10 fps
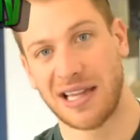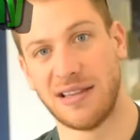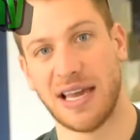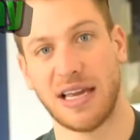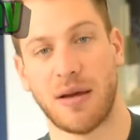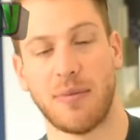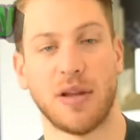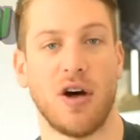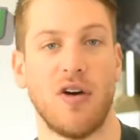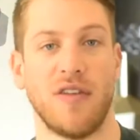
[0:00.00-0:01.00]
Link
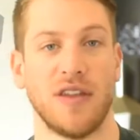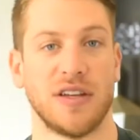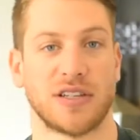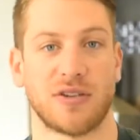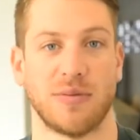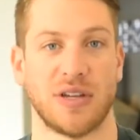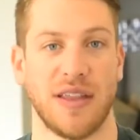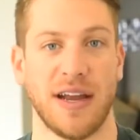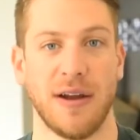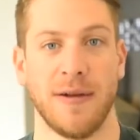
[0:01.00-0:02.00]
below for the
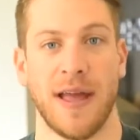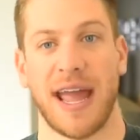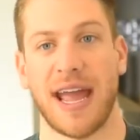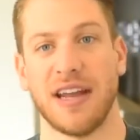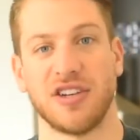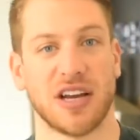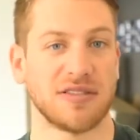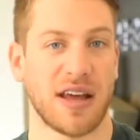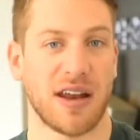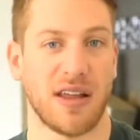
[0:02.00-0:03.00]
description there. And check
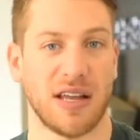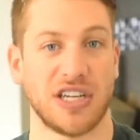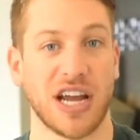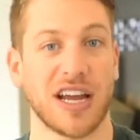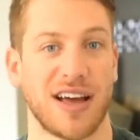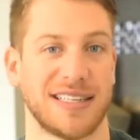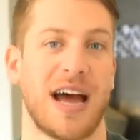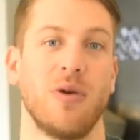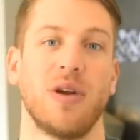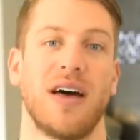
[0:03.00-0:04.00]
us out
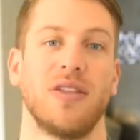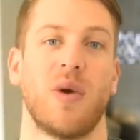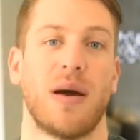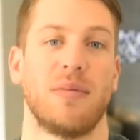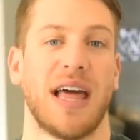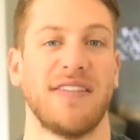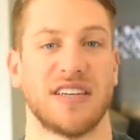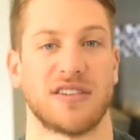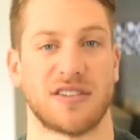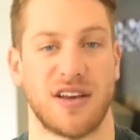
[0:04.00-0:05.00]
on the web,
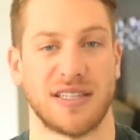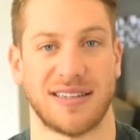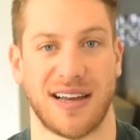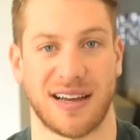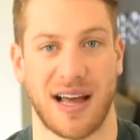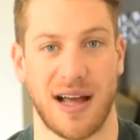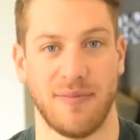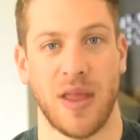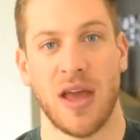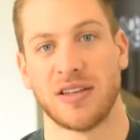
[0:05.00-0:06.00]

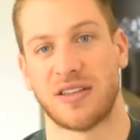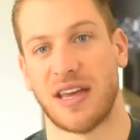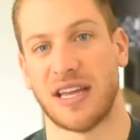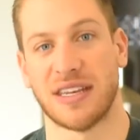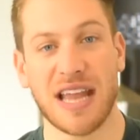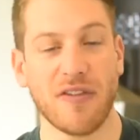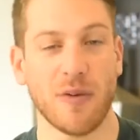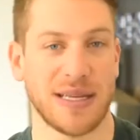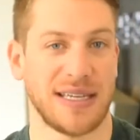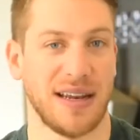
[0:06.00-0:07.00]
lifesecretsauce.com, so that you
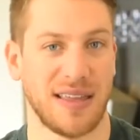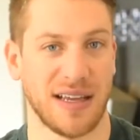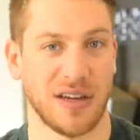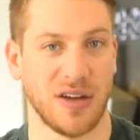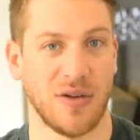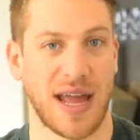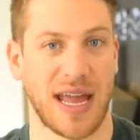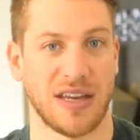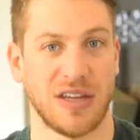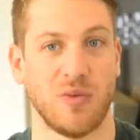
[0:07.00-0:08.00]
never miss anything new,
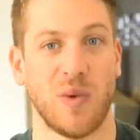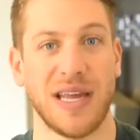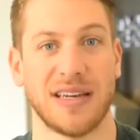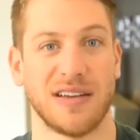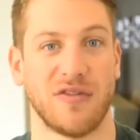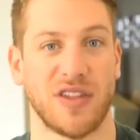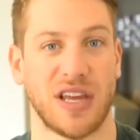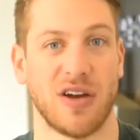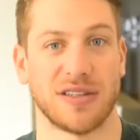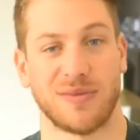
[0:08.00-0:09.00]
and we can deliver
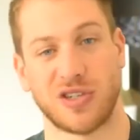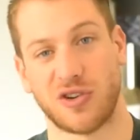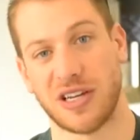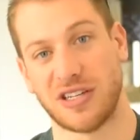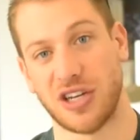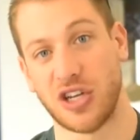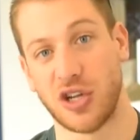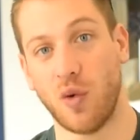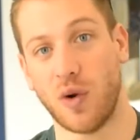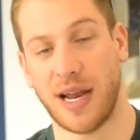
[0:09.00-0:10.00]
the awesome straight to
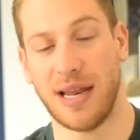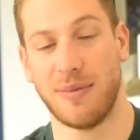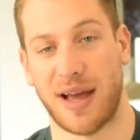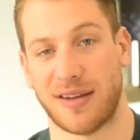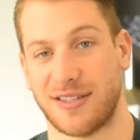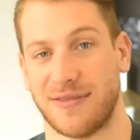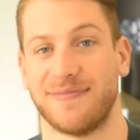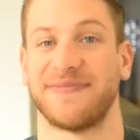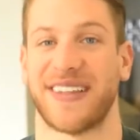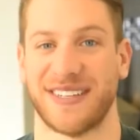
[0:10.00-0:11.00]
your
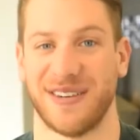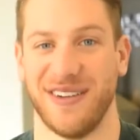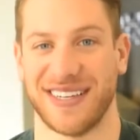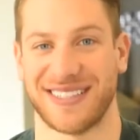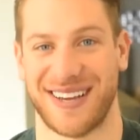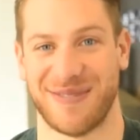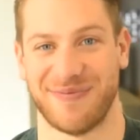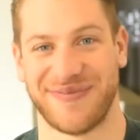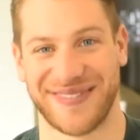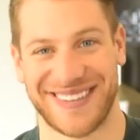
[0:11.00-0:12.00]
inbox. Until next
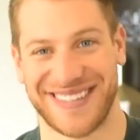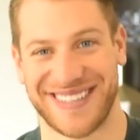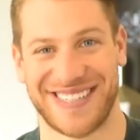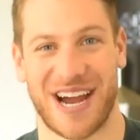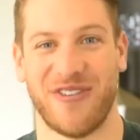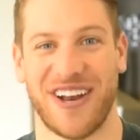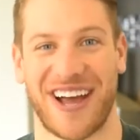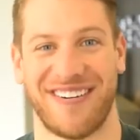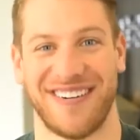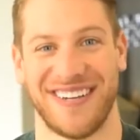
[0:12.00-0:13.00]
time, ciao for
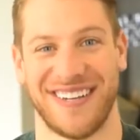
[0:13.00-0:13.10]
now.